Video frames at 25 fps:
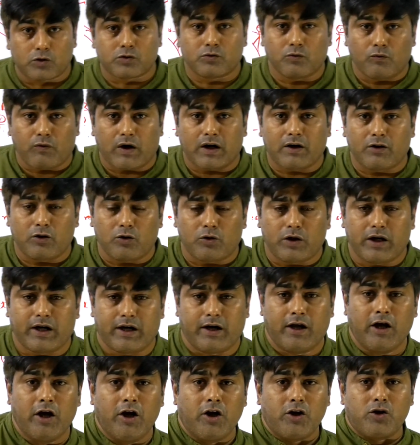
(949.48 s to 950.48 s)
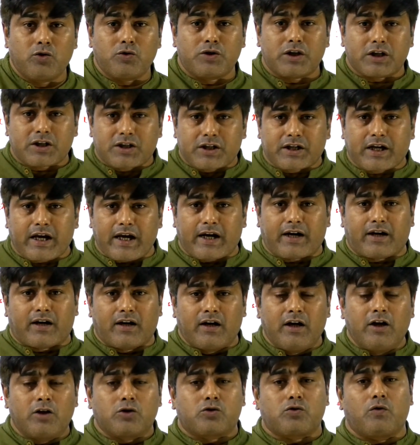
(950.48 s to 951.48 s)
what you did? You just kicked.
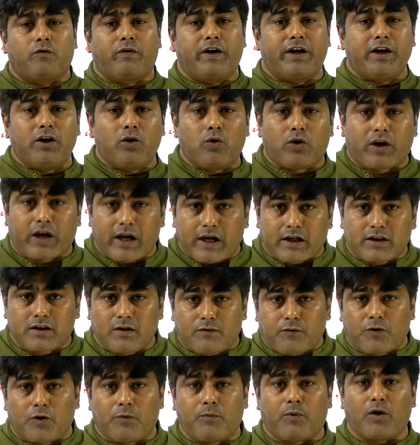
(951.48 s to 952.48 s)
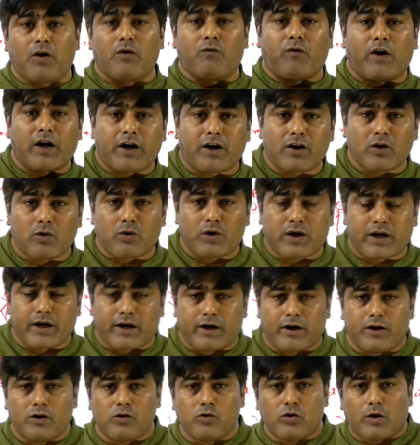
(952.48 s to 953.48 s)
So when you kicked the football, what you
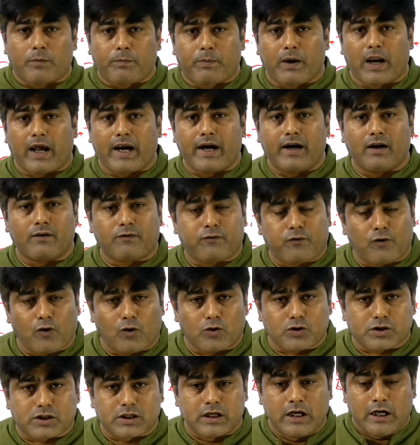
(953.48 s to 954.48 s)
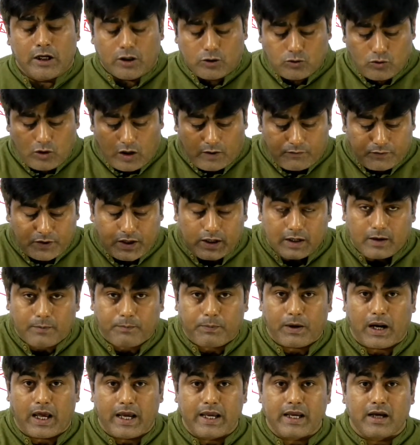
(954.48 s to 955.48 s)
did? You applied a force. So after
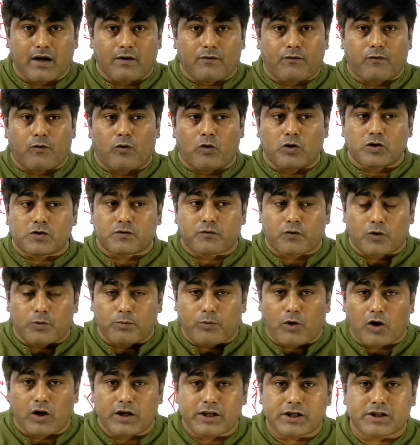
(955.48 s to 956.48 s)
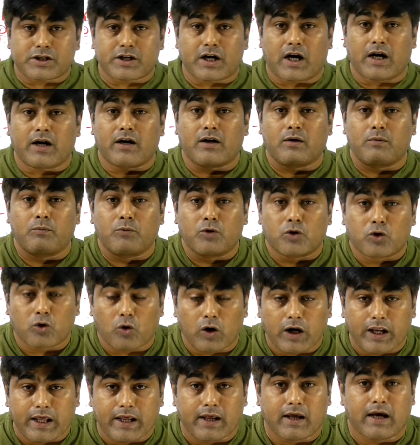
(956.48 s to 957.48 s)
applying a force, football start
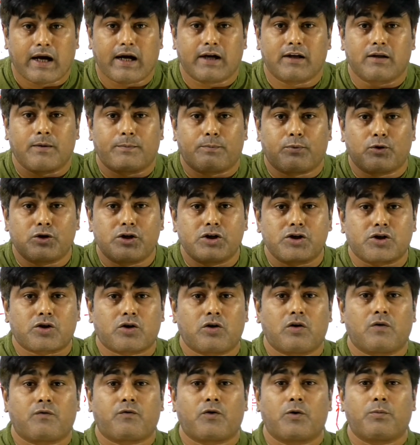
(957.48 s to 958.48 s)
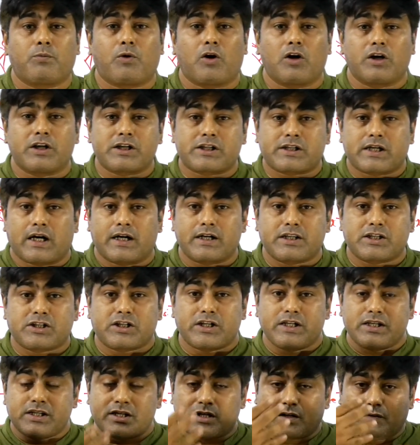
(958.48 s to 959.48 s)
rolling and the position of football start
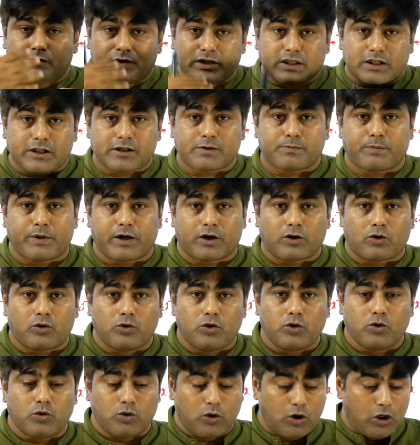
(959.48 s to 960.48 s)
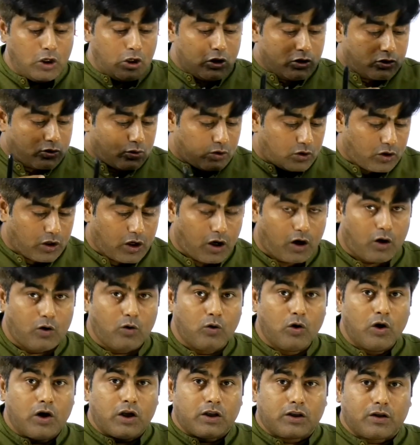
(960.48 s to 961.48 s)
changing with respect to you. So
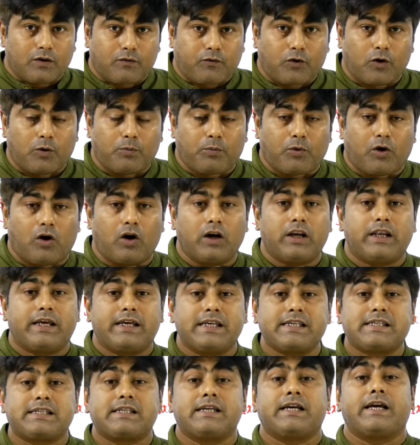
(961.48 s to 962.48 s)
now the football is